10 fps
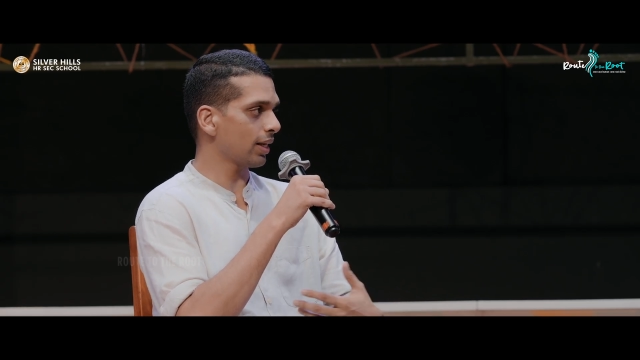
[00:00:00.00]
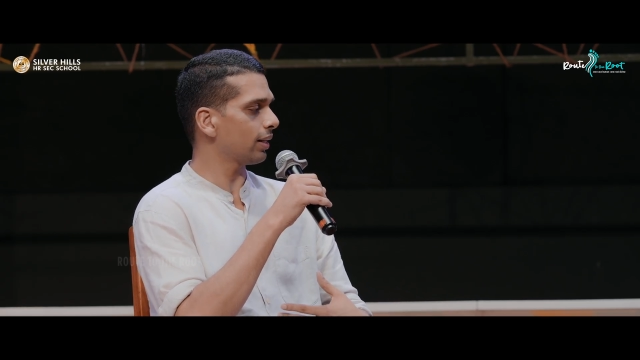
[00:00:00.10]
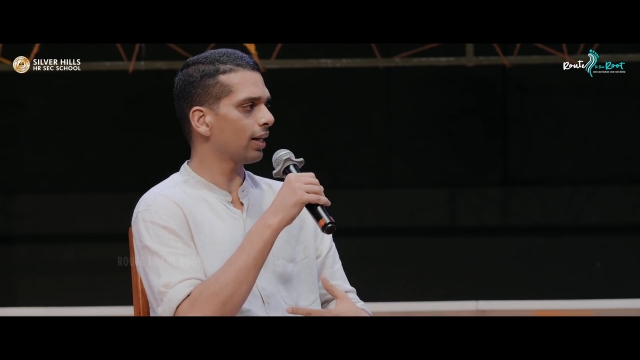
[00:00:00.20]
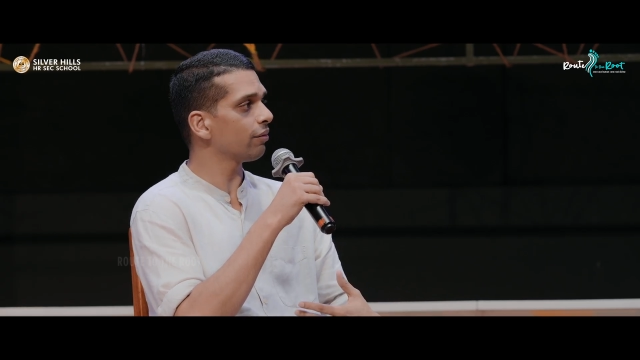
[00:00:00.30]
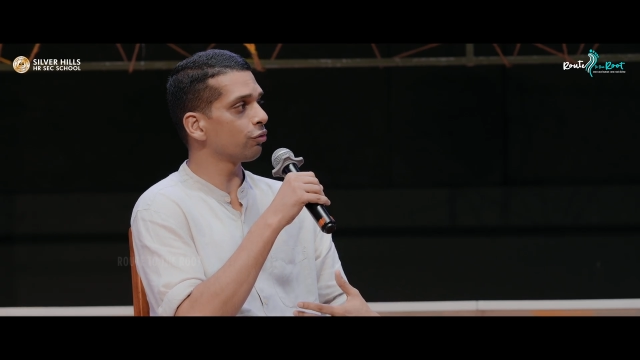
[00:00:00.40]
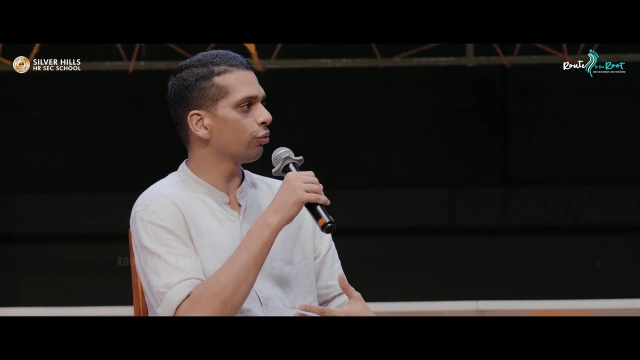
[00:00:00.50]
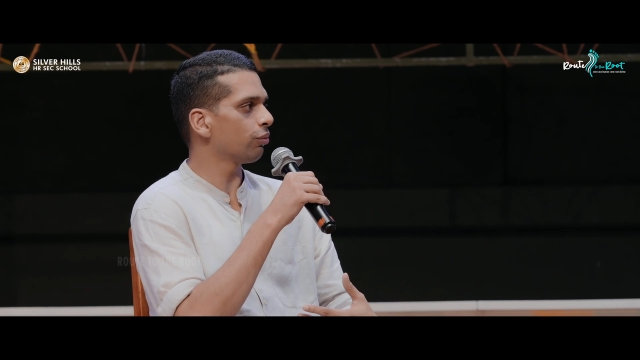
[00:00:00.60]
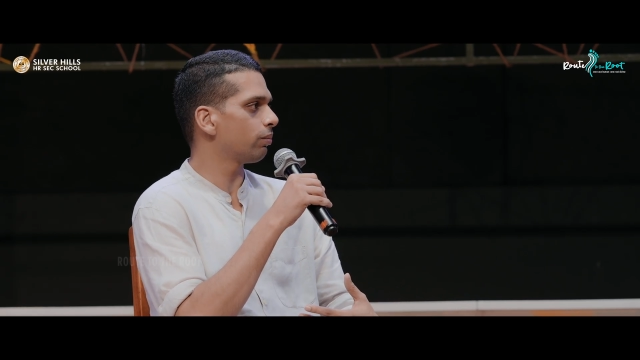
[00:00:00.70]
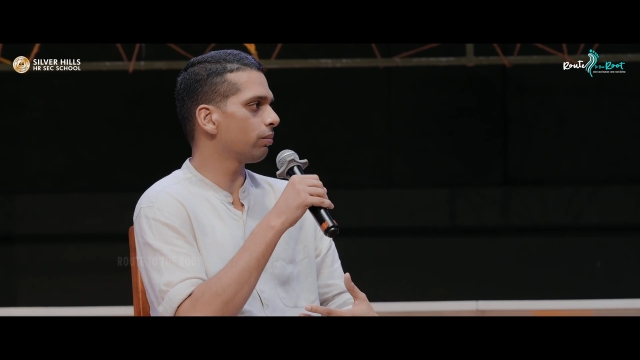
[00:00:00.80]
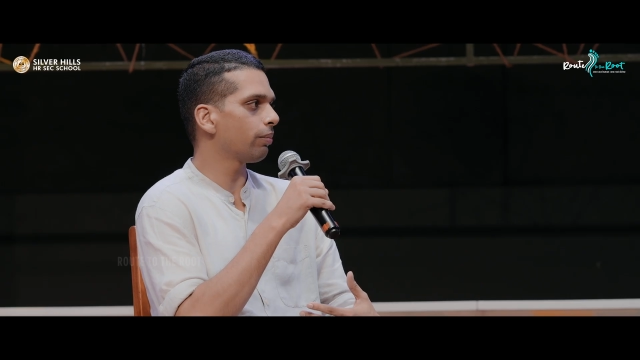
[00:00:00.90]
And I have
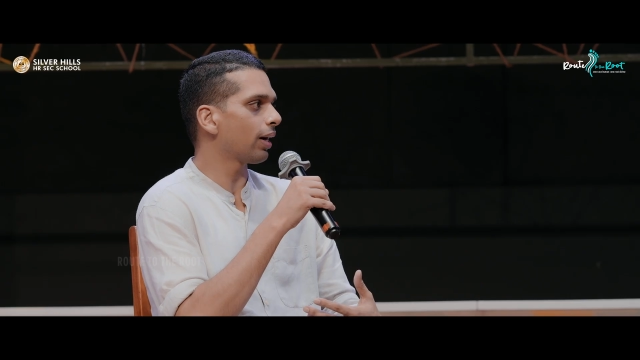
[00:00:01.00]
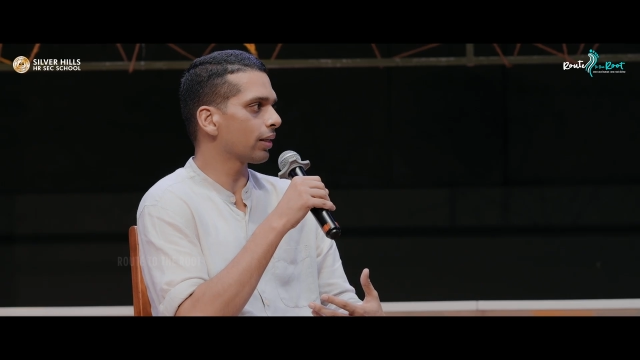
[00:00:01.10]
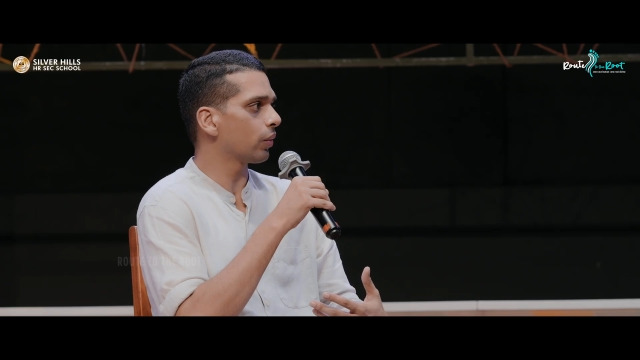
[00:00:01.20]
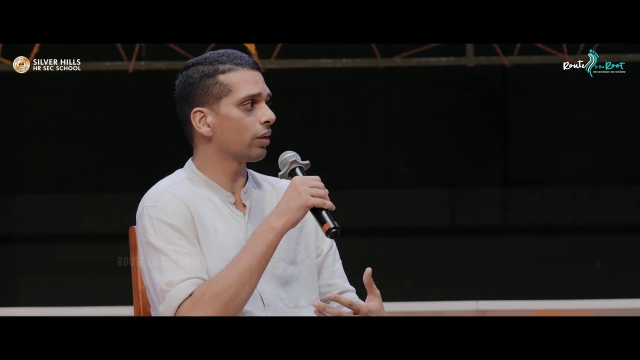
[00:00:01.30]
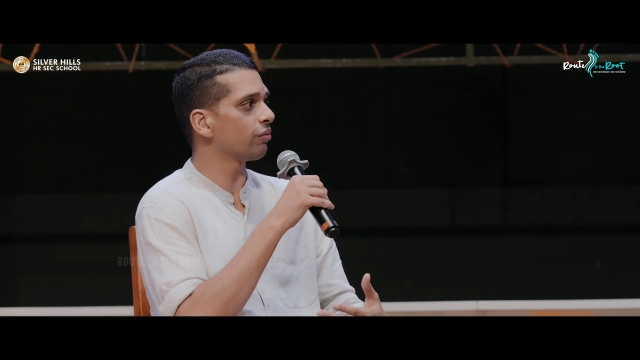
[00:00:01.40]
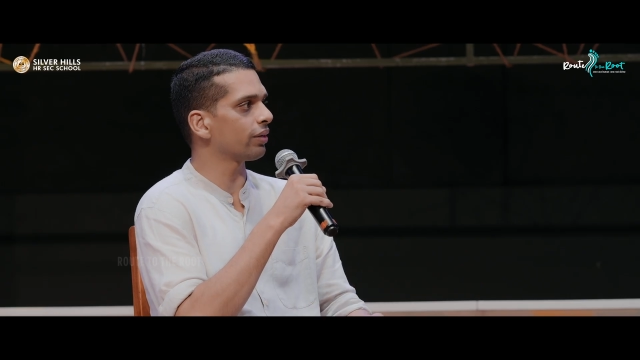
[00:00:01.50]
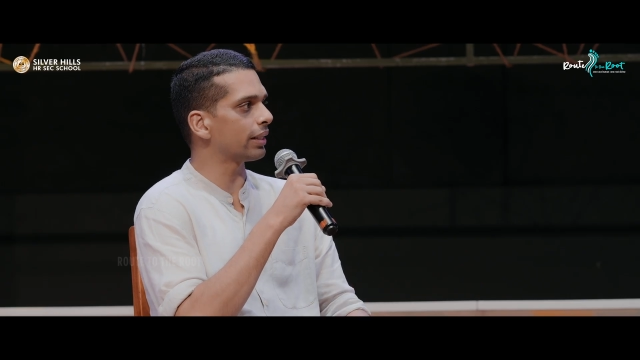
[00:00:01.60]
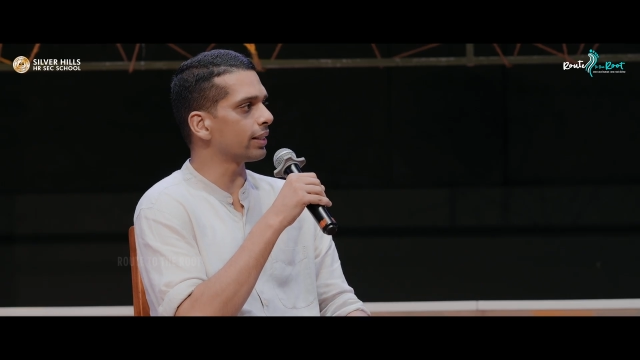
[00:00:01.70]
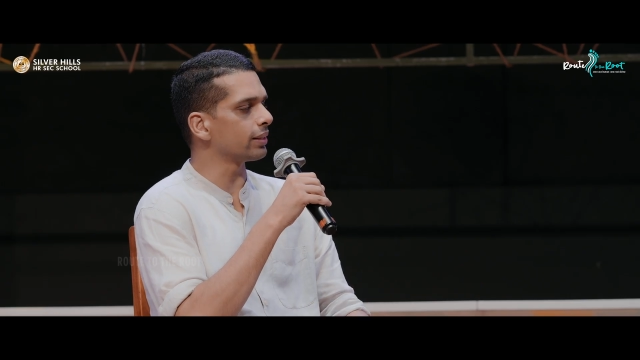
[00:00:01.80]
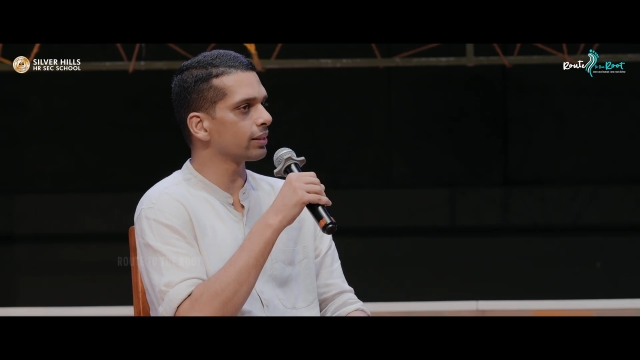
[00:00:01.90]
no background in
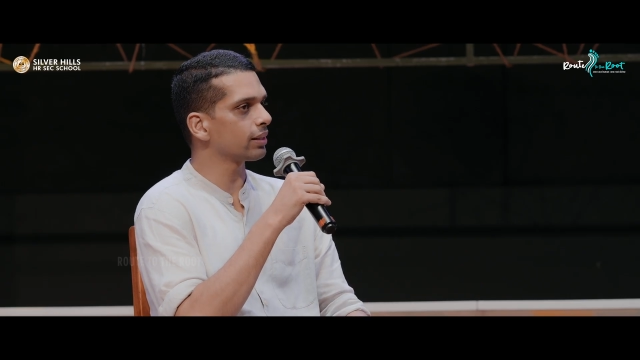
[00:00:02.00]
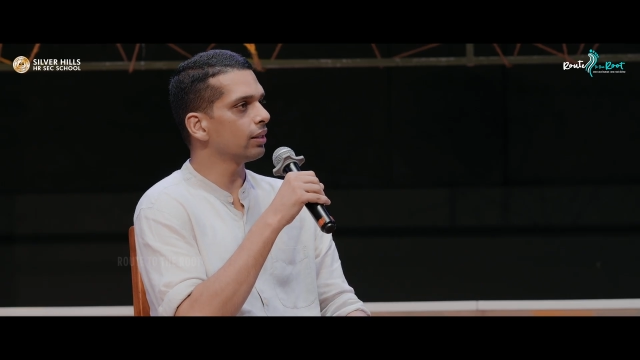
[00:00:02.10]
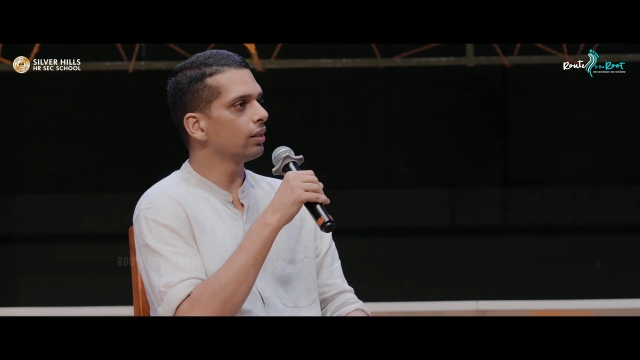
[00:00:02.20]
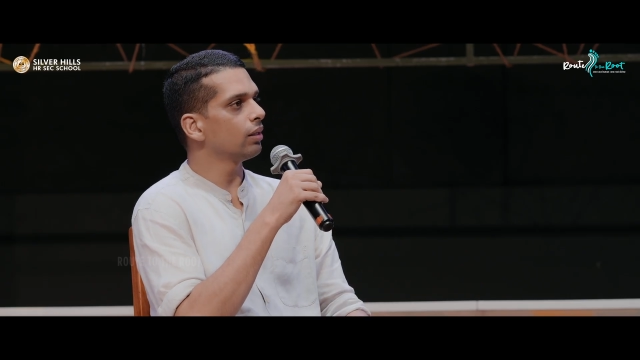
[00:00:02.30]
finance.